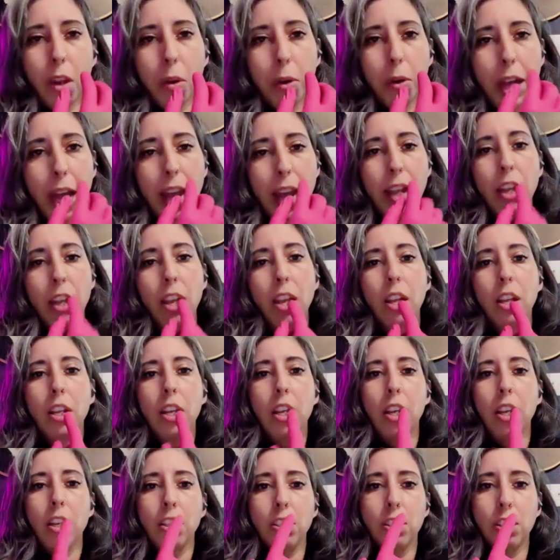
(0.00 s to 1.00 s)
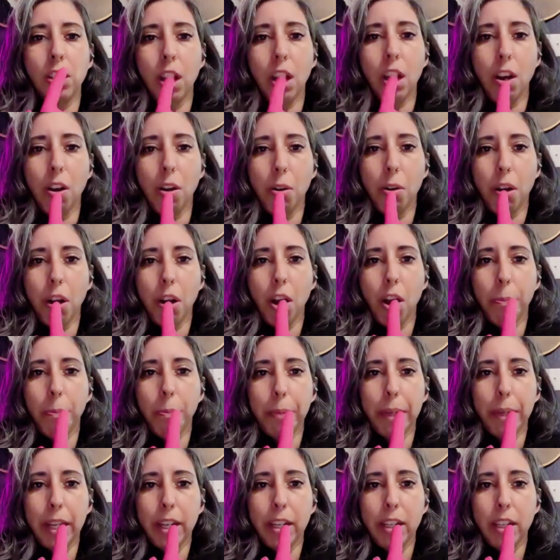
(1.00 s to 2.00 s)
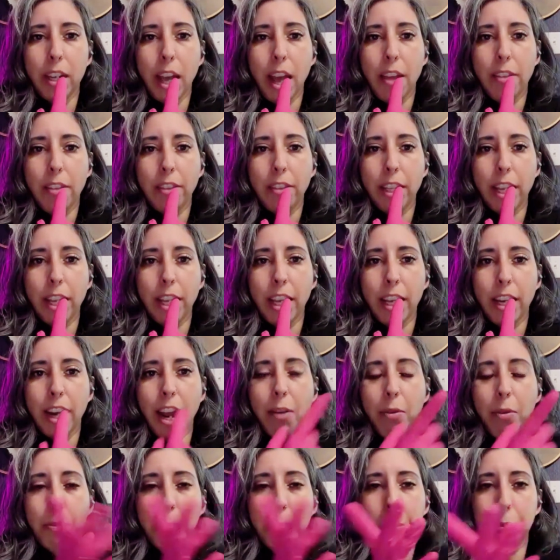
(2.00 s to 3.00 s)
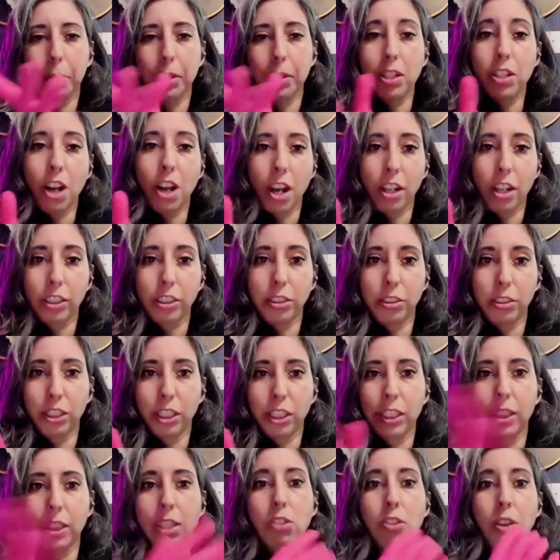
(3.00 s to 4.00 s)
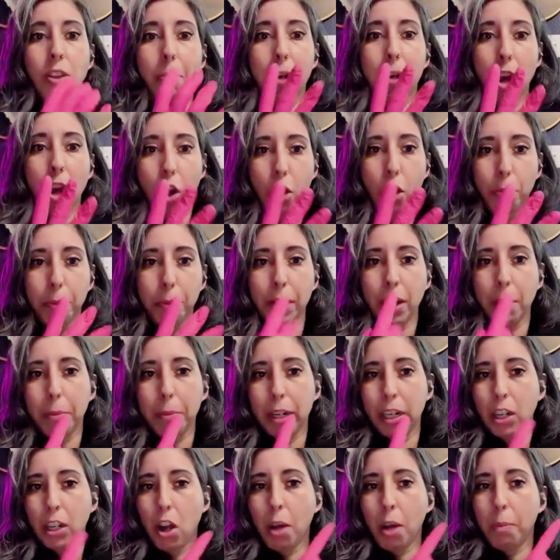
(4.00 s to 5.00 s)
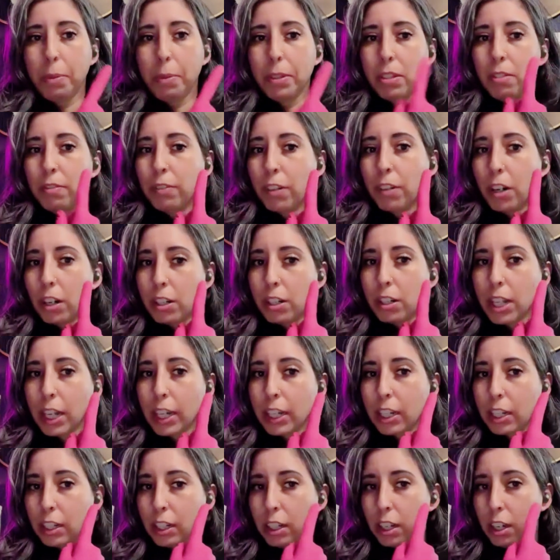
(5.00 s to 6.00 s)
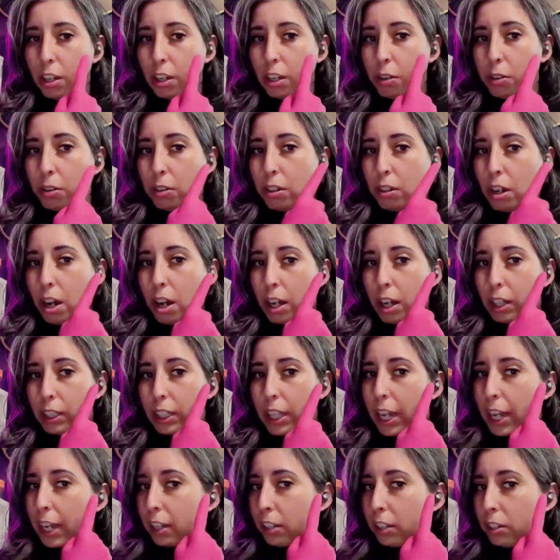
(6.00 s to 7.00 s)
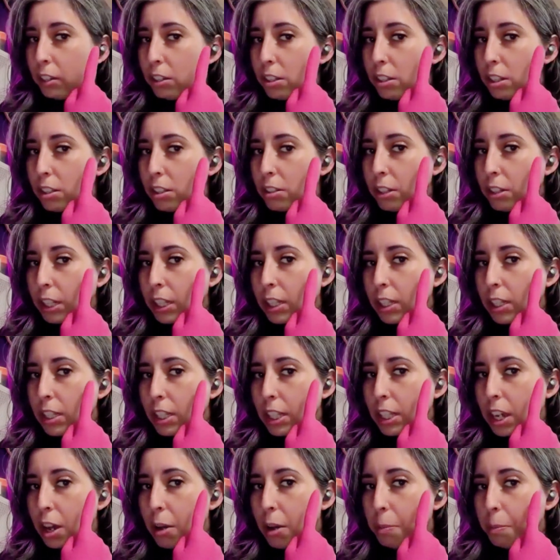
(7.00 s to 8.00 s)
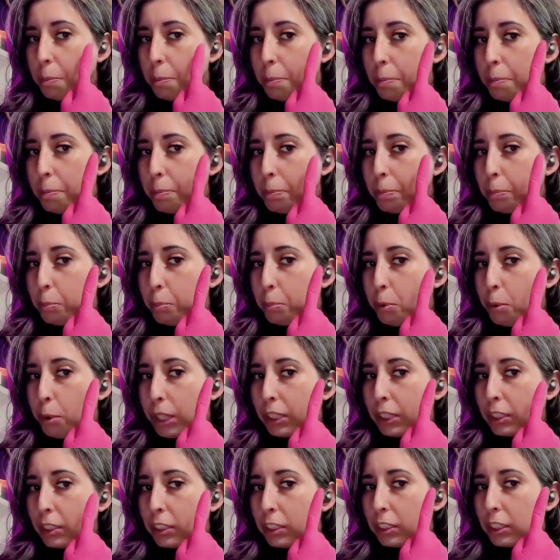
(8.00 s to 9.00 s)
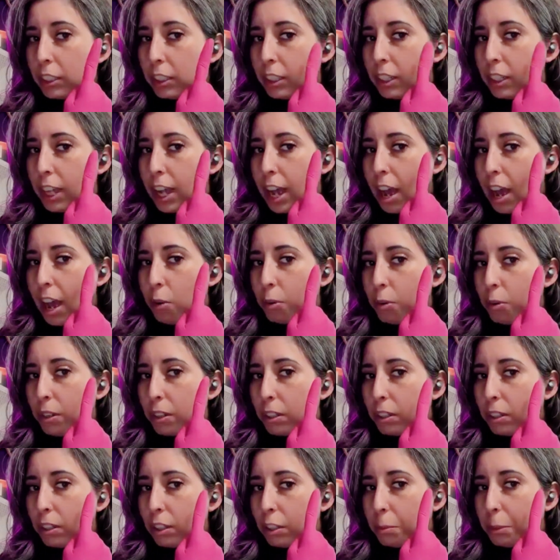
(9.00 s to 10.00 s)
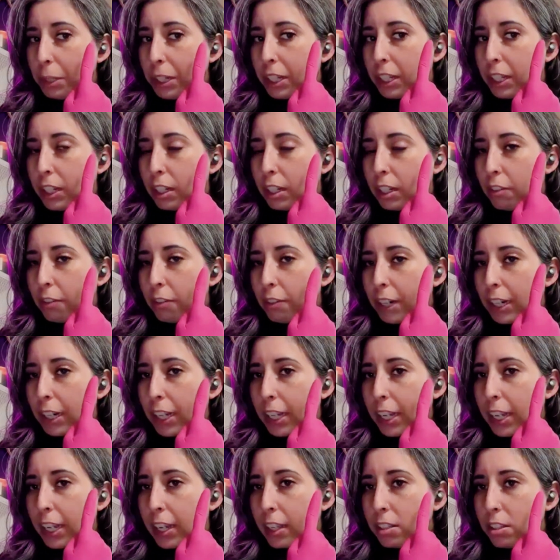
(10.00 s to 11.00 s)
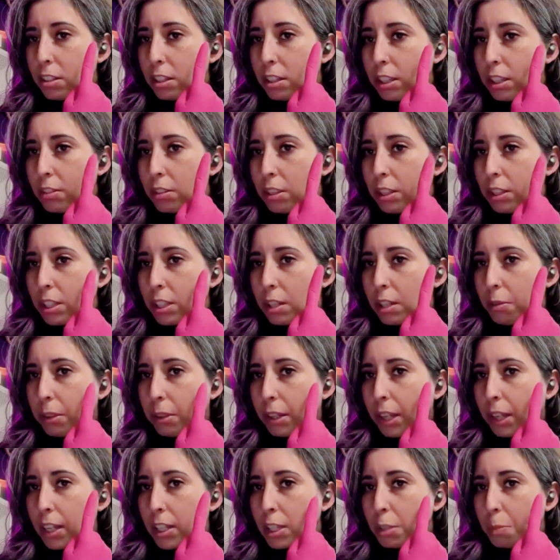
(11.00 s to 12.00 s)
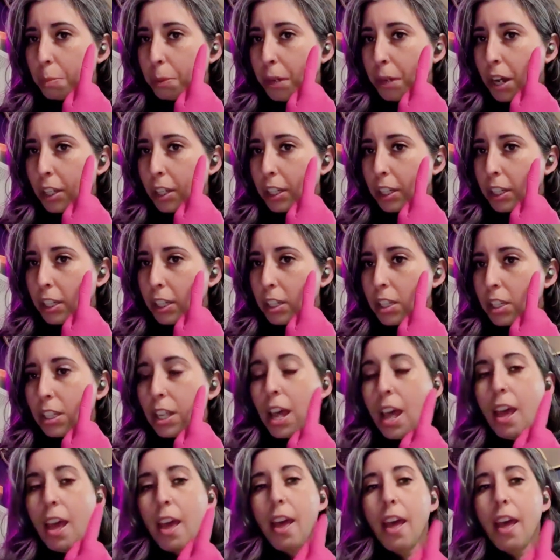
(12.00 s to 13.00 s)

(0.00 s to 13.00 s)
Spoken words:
Okay, so open, and then I won't be able to talk to you during this. So I'm going to open. I'm going to go up as far as I can go on the angle so you can see. I'll point outward a little bit here if I can so that you can see where that spot is.